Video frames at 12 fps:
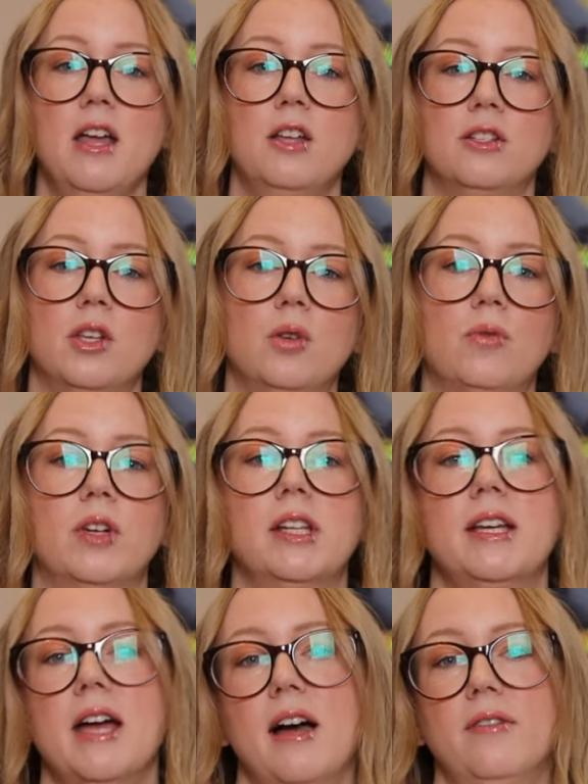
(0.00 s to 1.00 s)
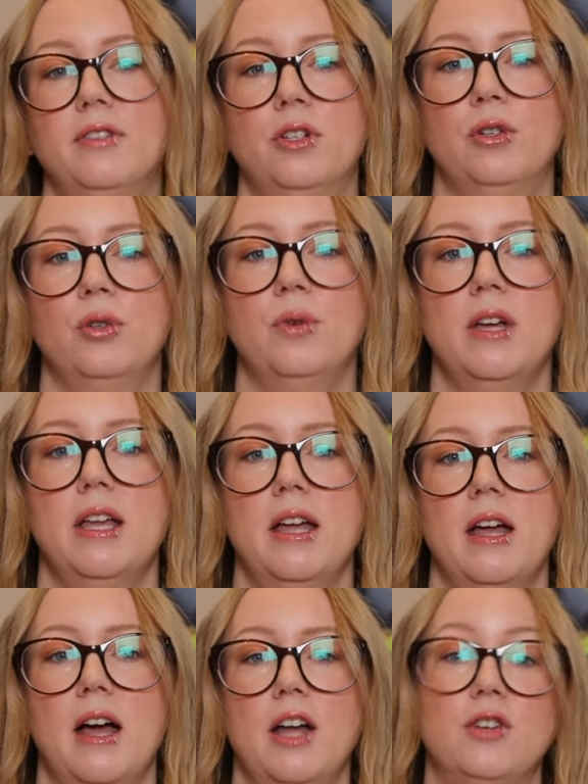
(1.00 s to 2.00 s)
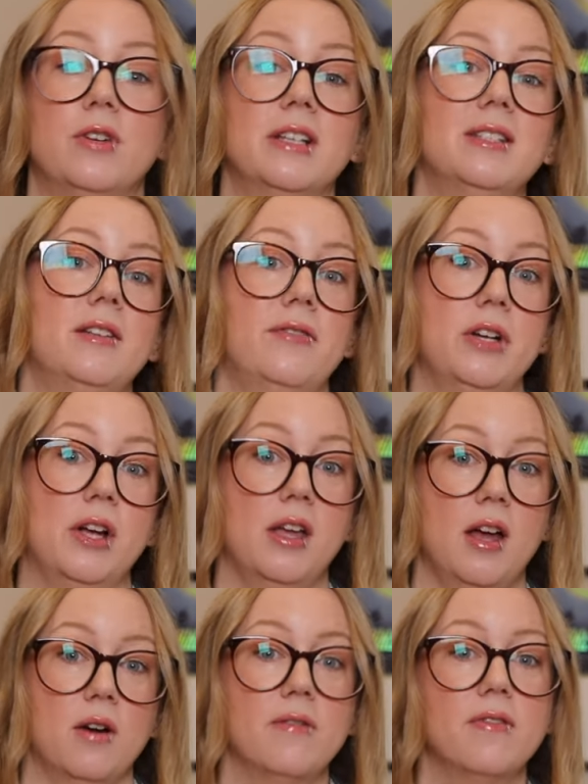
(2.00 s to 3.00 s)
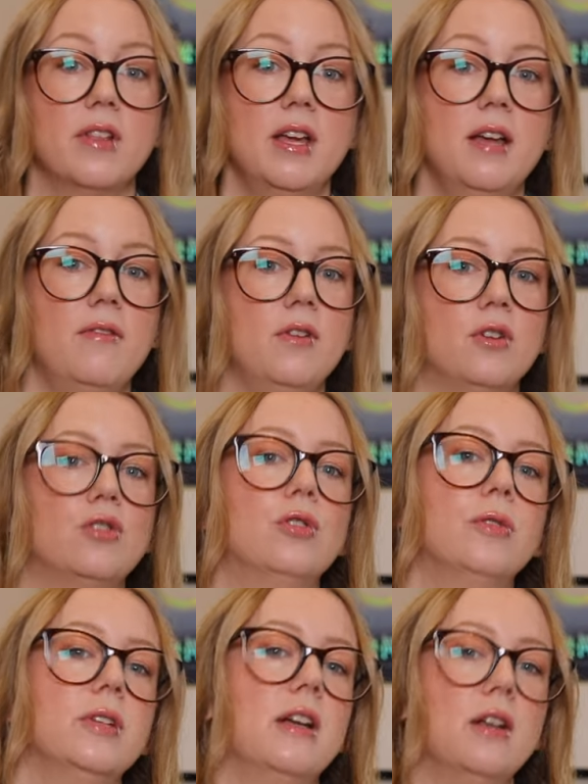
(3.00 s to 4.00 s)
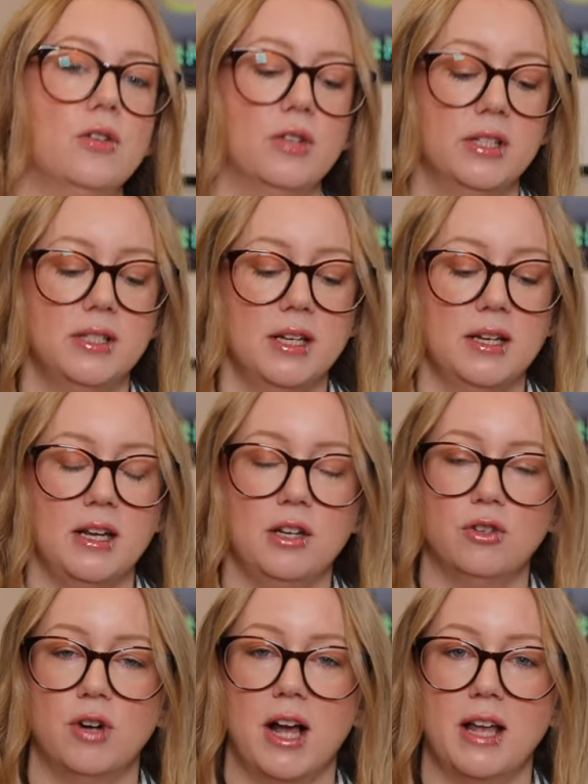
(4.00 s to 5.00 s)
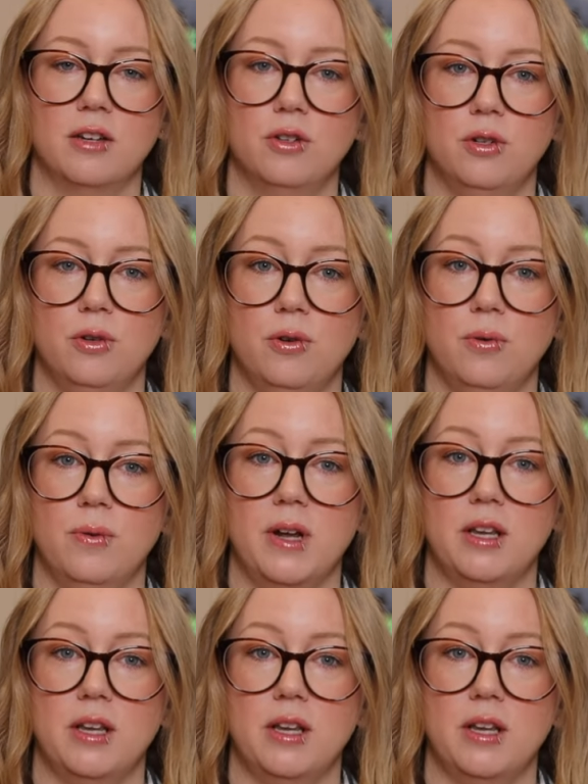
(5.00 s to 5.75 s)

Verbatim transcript: So you'd really have to address it very carefully if you're truly interested in trying to